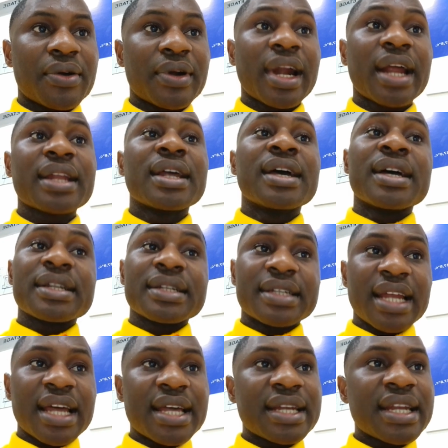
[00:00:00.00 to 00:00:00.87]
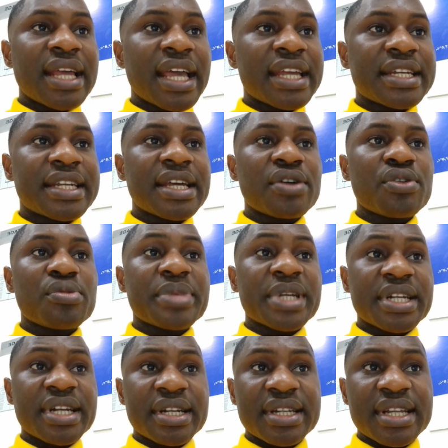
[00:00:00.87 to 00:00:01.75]
all right? Then a day will
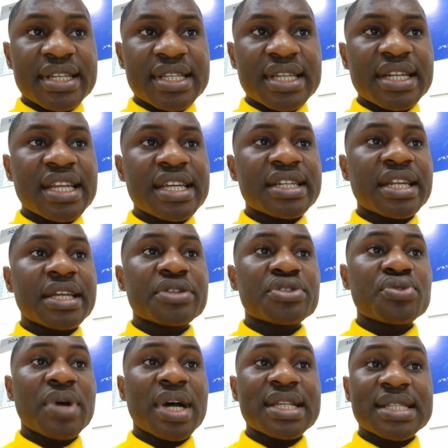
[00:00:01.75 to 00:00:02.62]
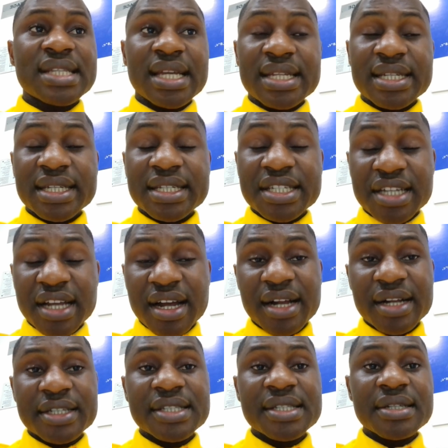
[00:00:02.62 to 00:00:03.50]
be designated to assign the
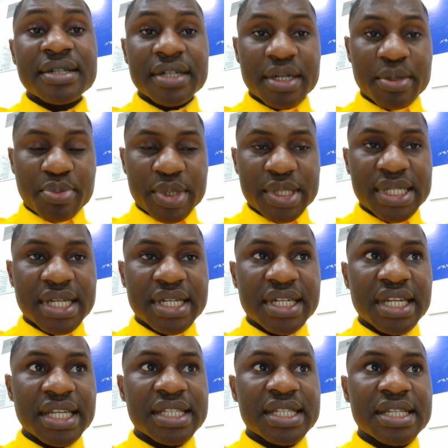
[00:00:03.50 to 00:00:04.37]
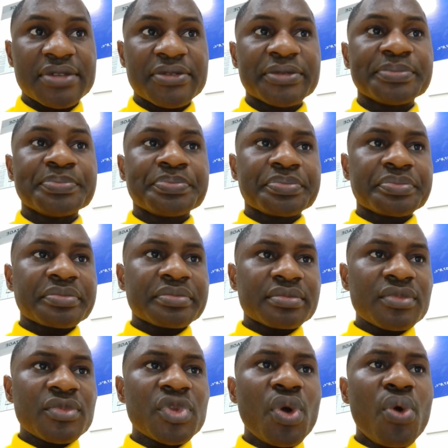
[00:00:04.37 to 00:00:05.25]
child's representative,
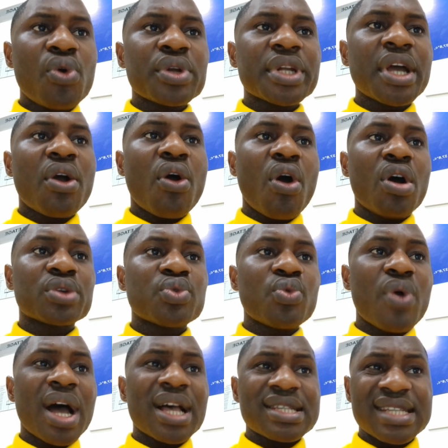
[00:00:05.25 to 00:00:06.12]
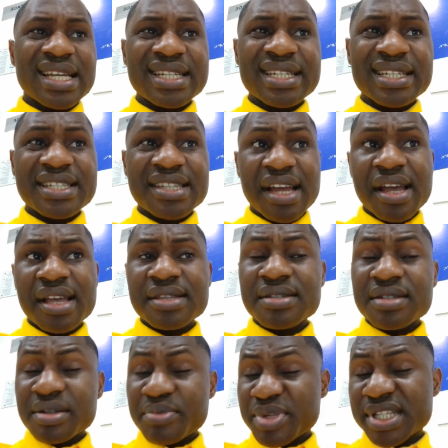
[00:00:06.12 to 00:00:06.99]
or the court will assign the
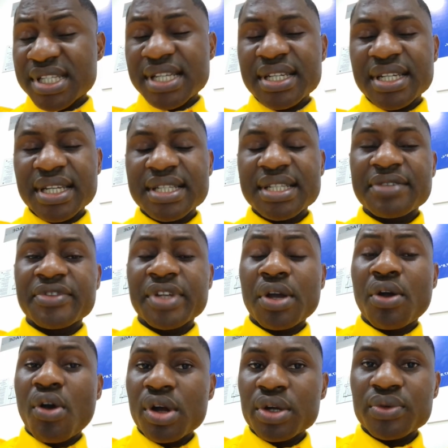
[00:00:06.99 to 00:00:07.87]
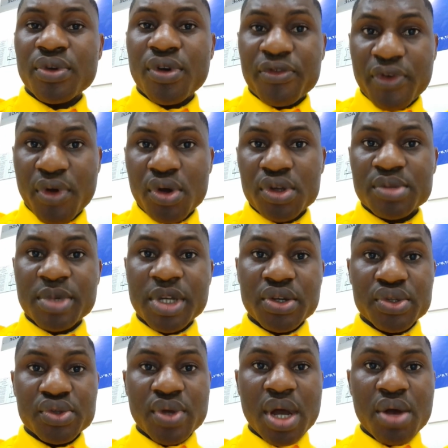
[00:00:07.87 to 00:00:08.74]
child's representative. The court, of course,
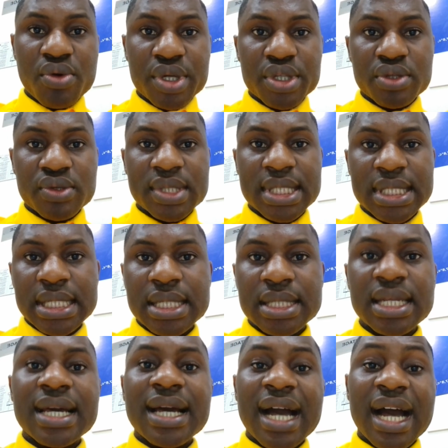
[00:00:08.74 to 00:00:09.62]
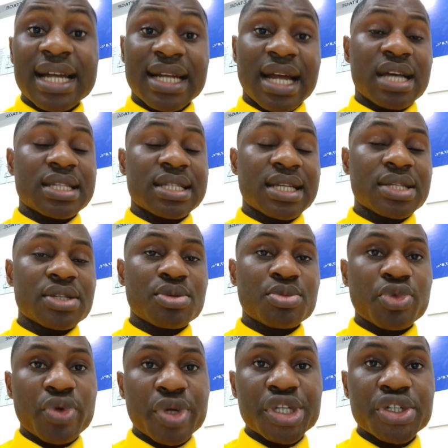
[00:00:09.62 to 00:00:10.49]
because you are going to sit and answer
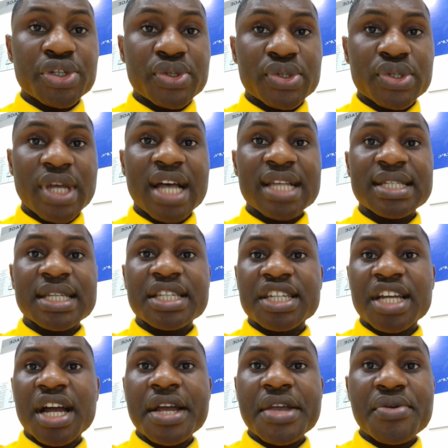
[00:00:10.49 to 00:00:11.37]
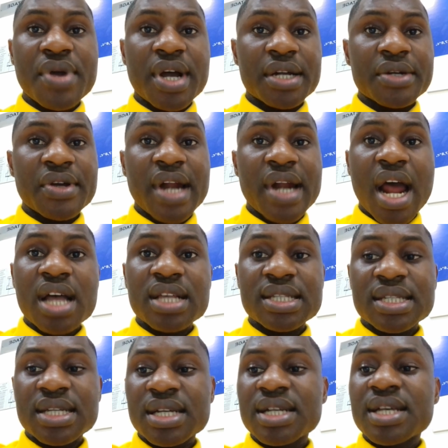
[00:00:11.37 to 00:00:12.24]
some questions. As a child, you cannot
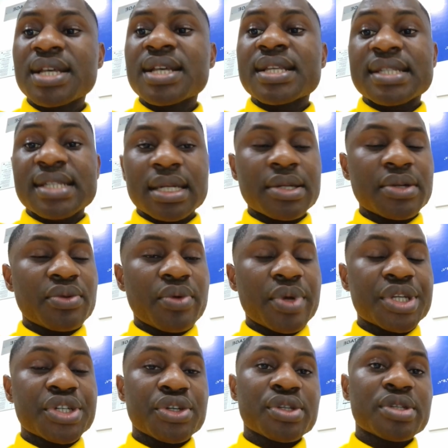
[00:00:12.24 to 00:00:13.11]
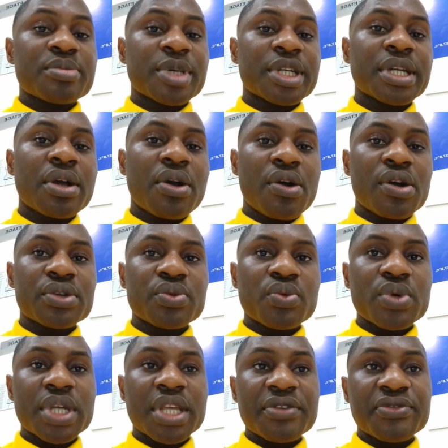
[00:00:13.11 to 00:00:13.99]
answer certain questions, but the court
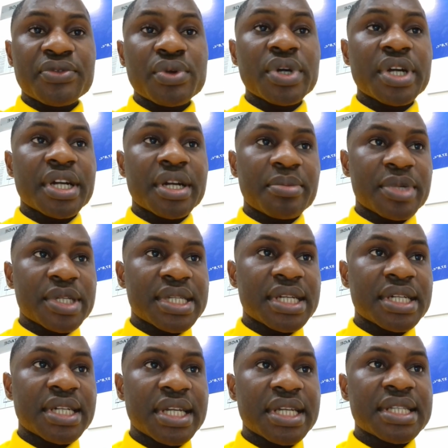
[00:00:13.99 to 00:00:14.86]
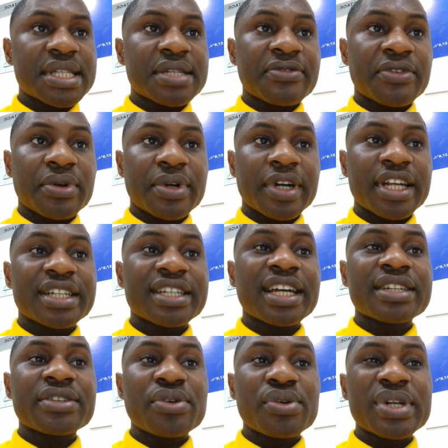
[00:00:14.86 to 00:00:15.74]
will give you a representative, all right?
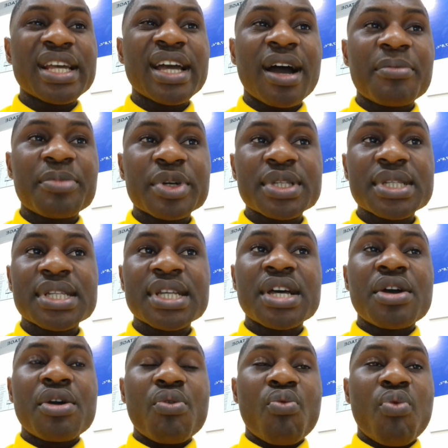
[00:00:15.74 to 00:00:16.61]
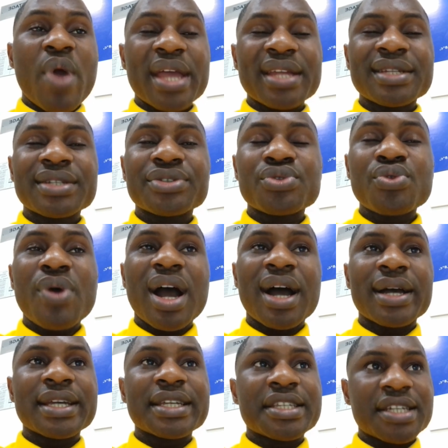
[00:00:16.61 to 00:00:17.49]
That only happens when you
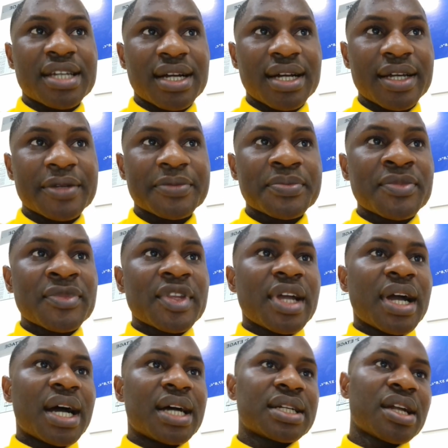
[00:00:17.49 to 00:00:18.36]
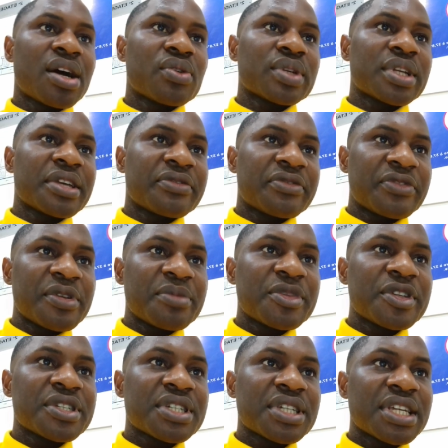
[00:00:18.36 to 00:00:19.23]
are a child. And now the
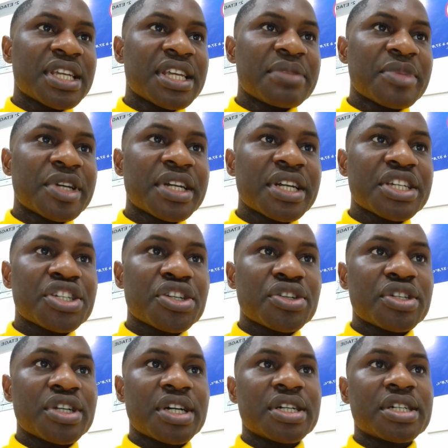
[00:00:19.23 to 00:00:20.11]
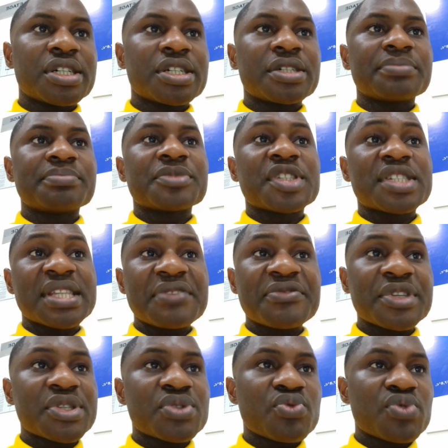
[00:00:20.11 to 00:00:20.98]
Finnish Immigration um,
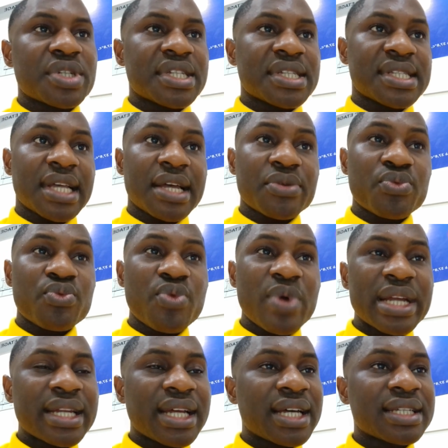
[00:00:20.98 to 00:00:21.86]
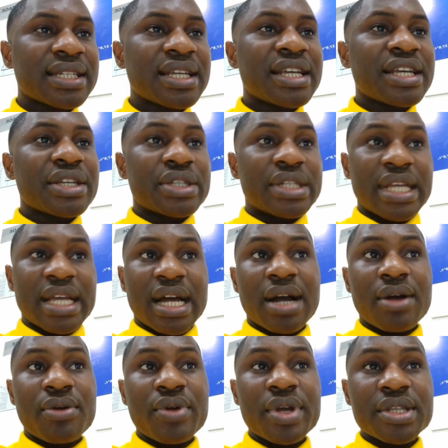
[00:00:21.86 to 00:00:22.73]
Service will decide whether they
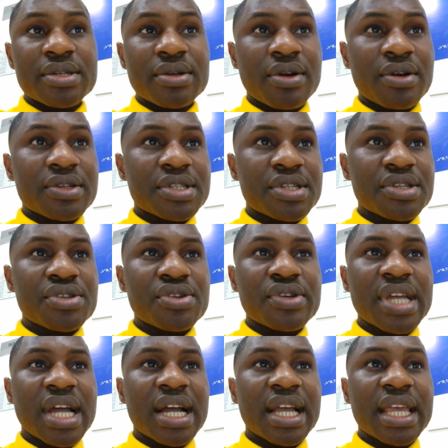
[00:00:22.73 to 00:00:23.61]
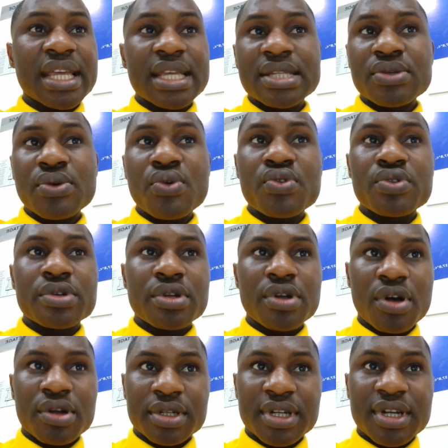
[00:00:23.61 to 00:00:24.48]
are going to continue your case or
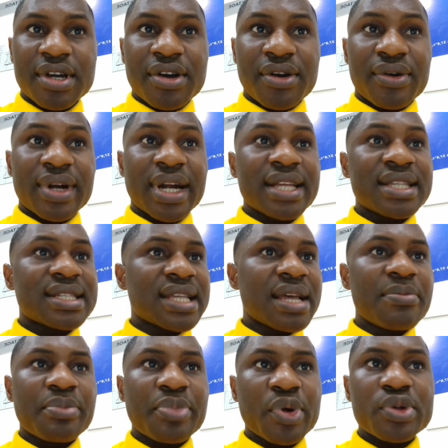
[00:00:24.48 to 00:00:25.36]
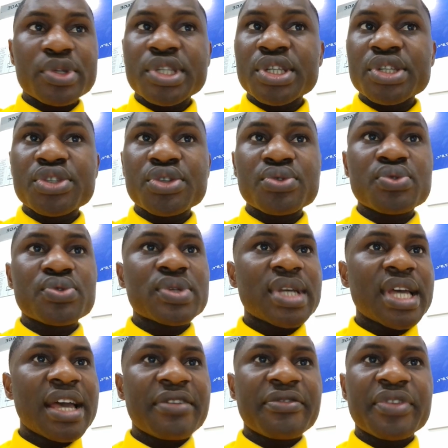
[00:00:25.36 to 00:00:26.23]
not, all right? Same procedure,
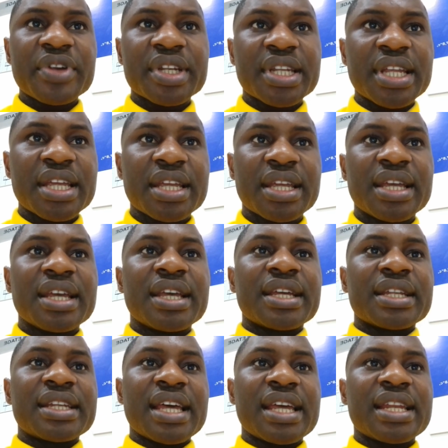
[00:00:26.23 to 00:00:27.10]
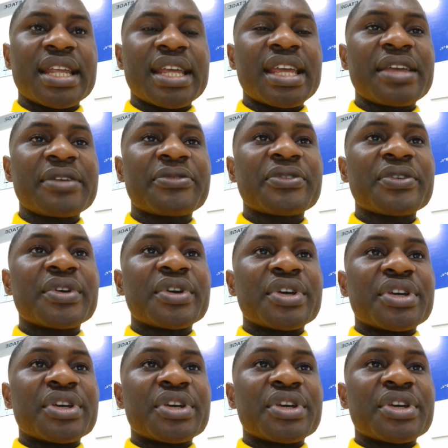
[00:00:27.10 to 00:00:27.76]
everything. Then if